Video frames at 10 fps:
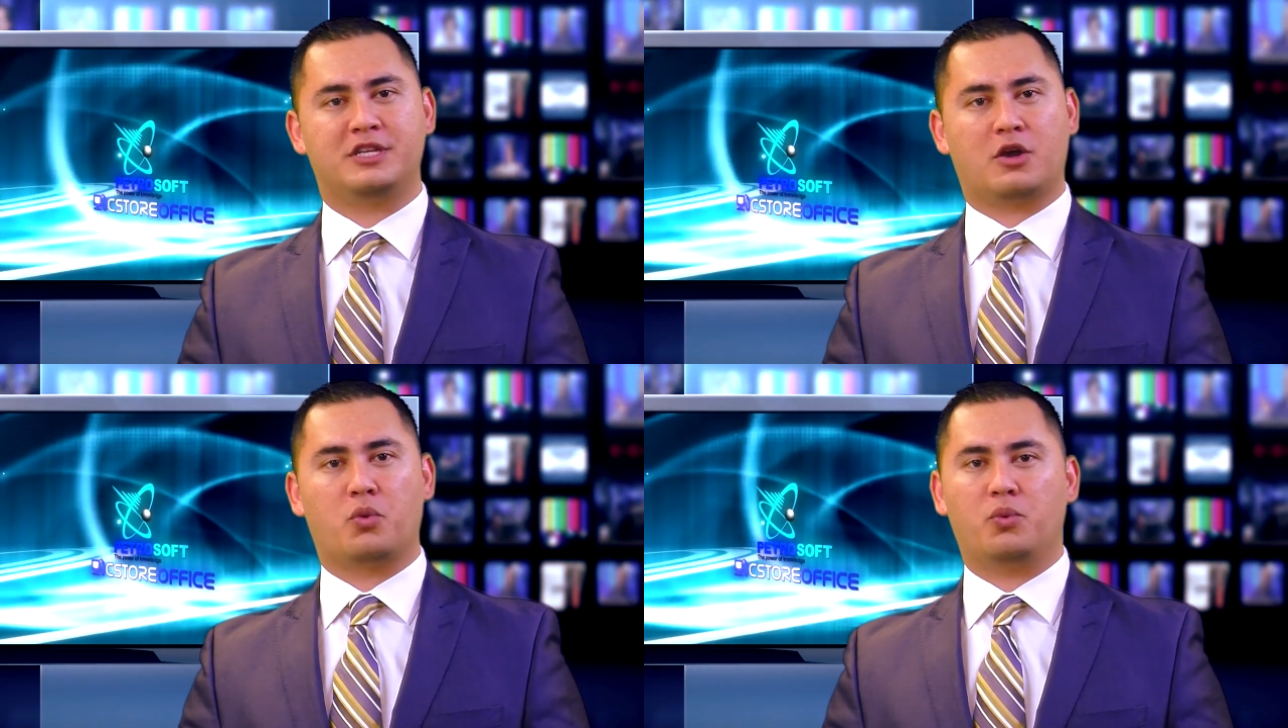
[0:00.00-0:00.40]

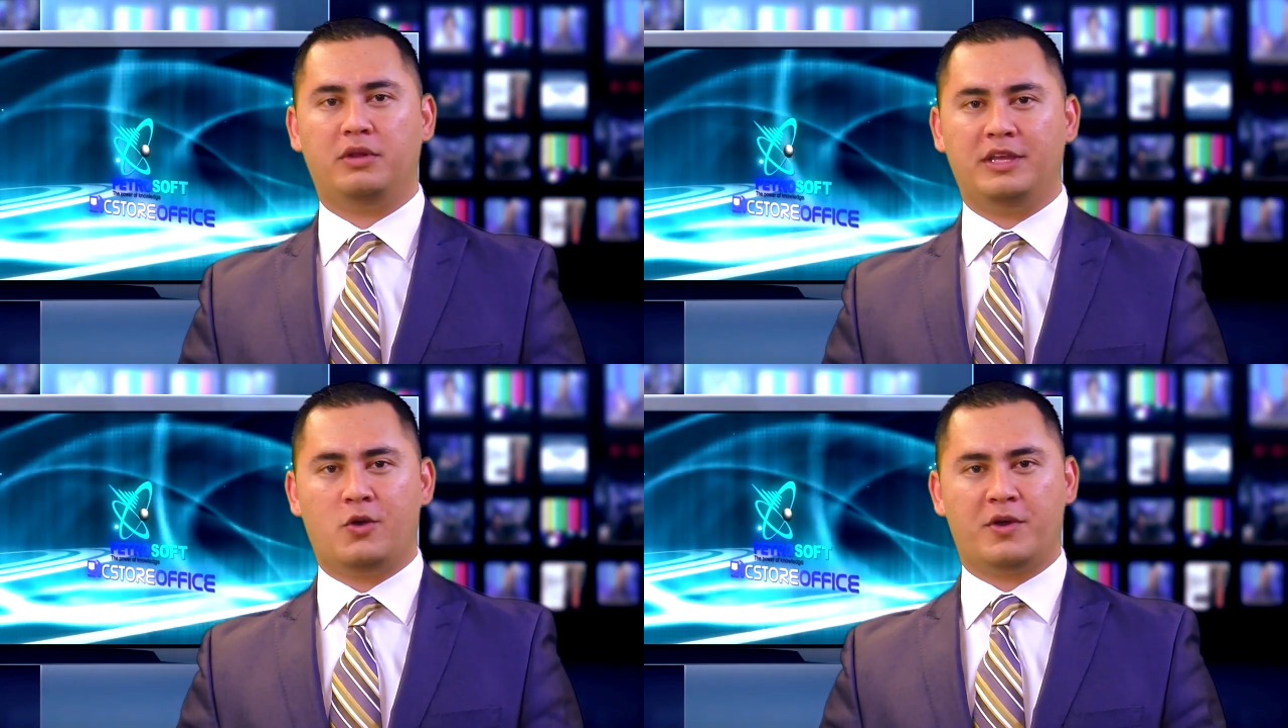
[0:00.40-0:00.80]
that are
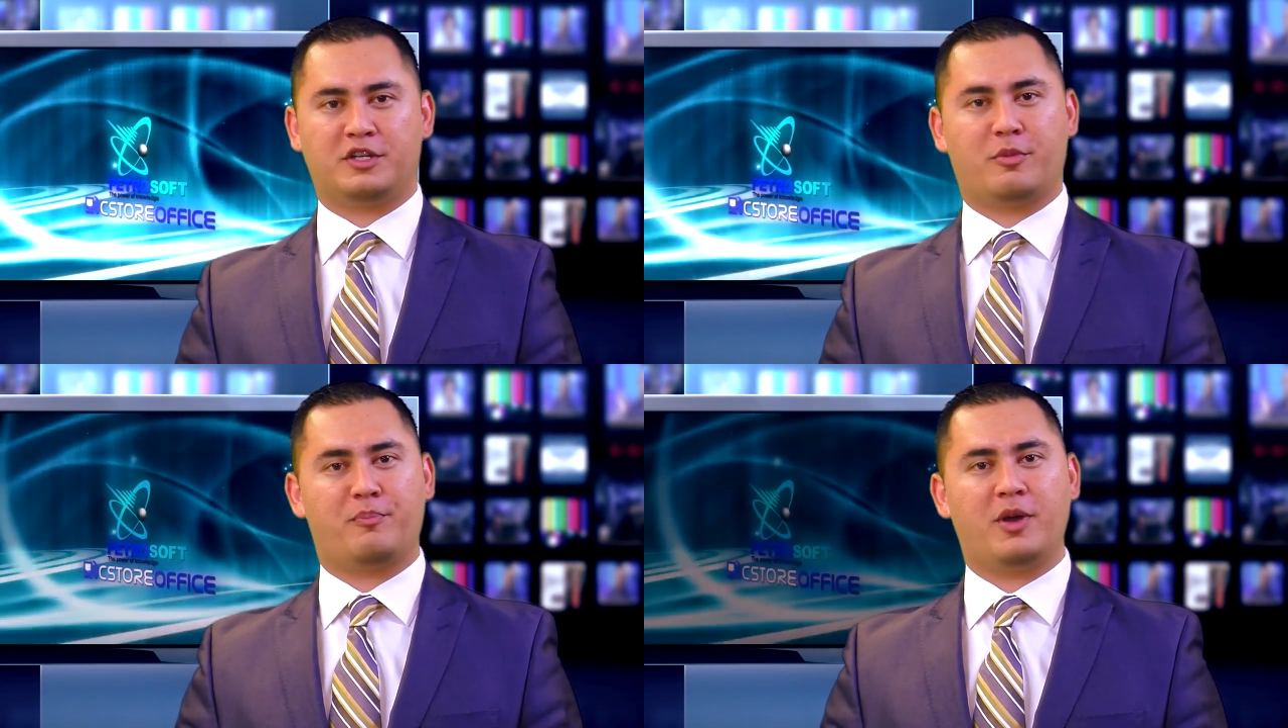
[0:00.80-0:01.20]
really
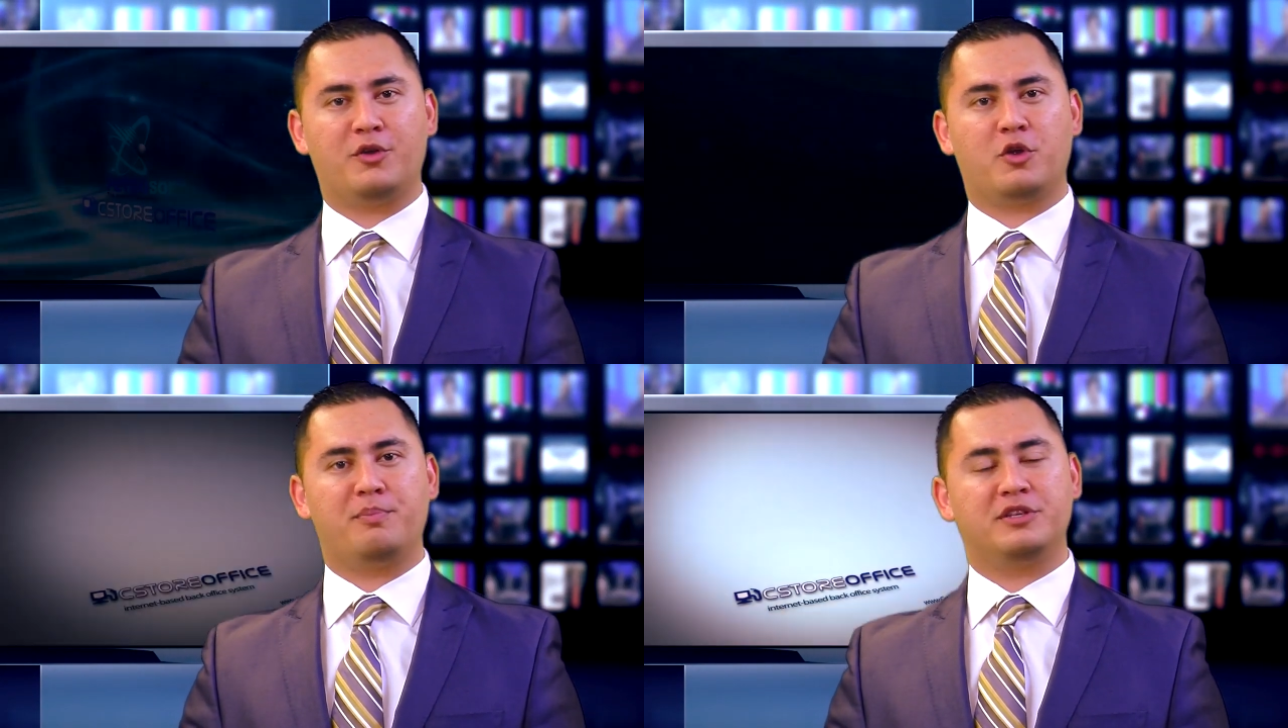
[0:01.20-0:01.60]
going to
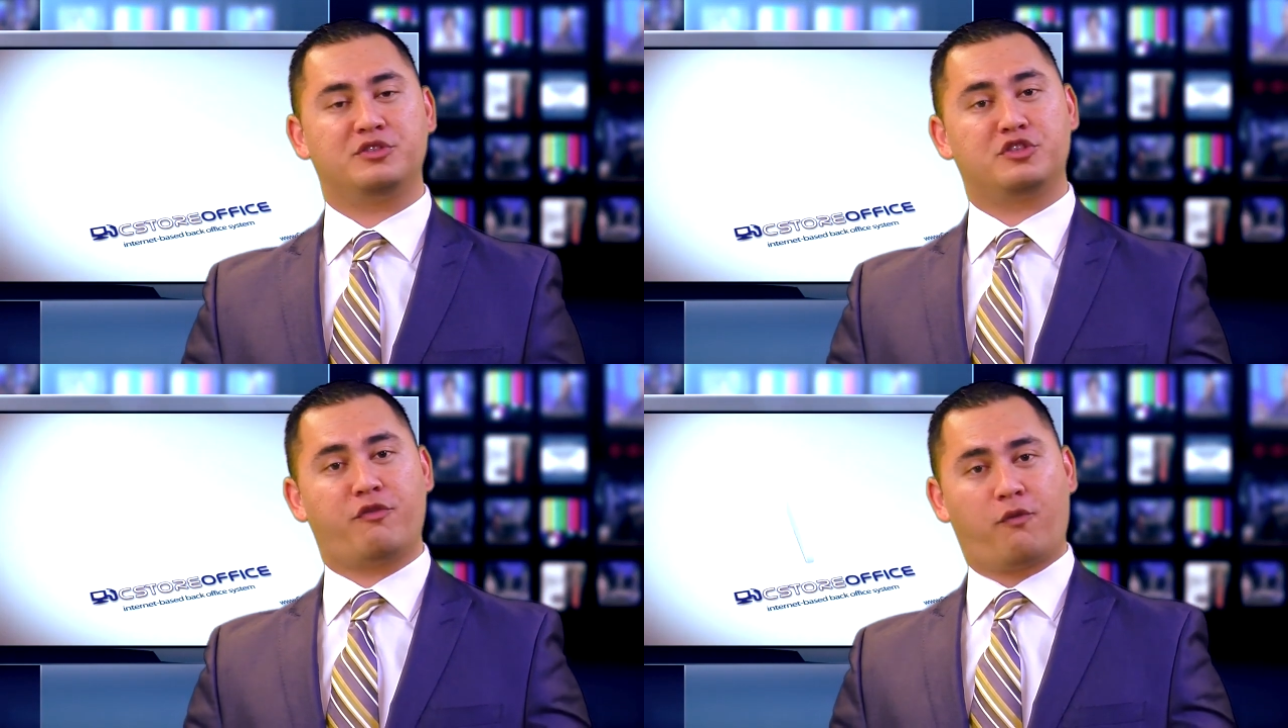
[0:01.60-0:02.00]
propel your
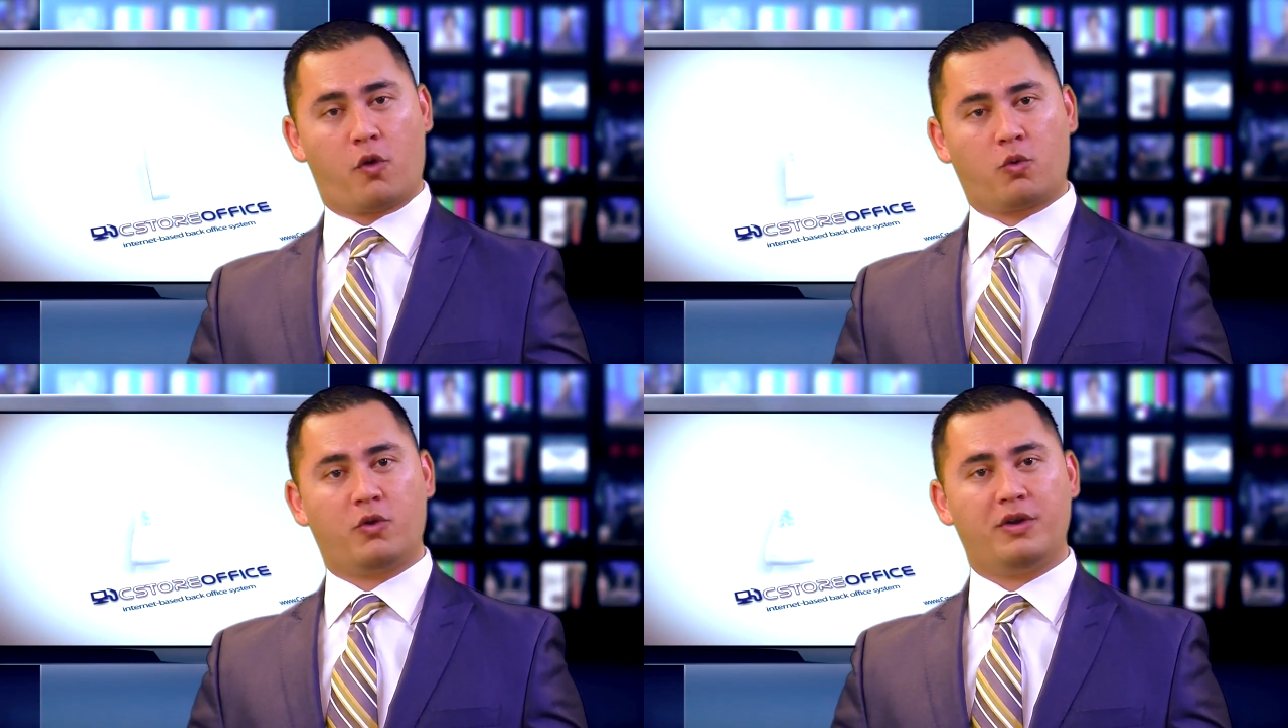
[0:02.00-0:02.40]
business
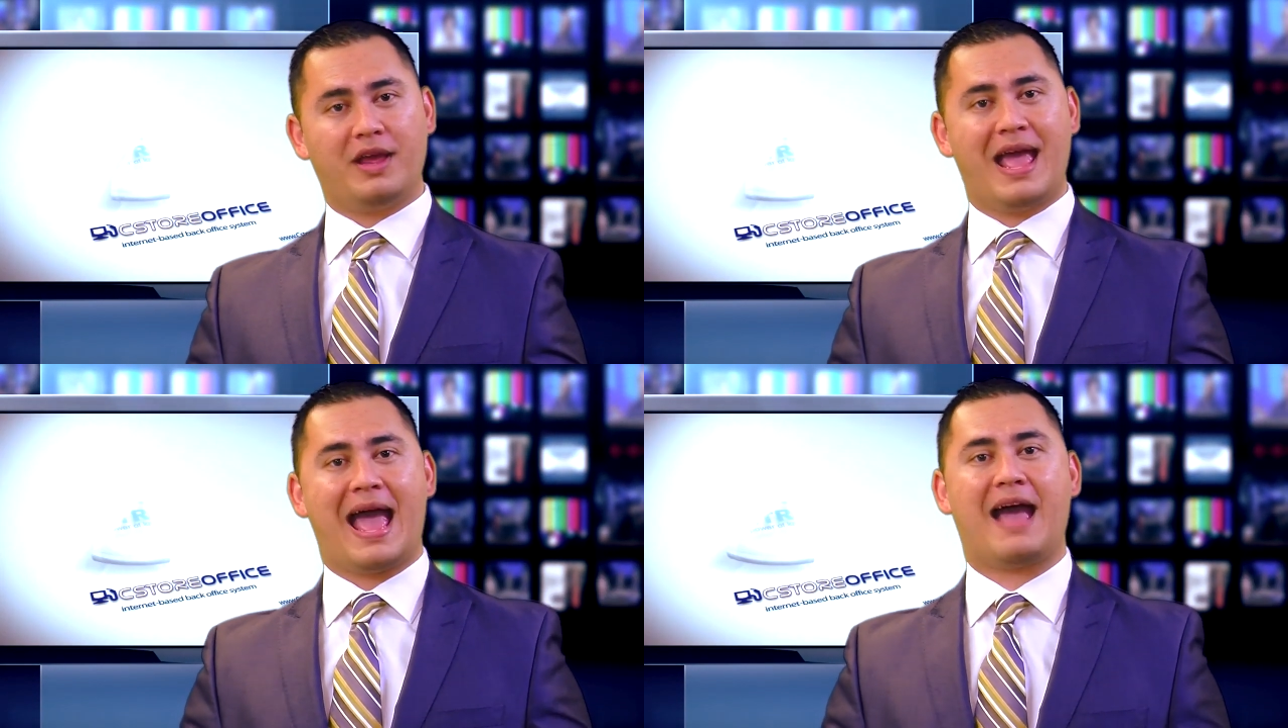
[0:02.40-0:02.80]
forward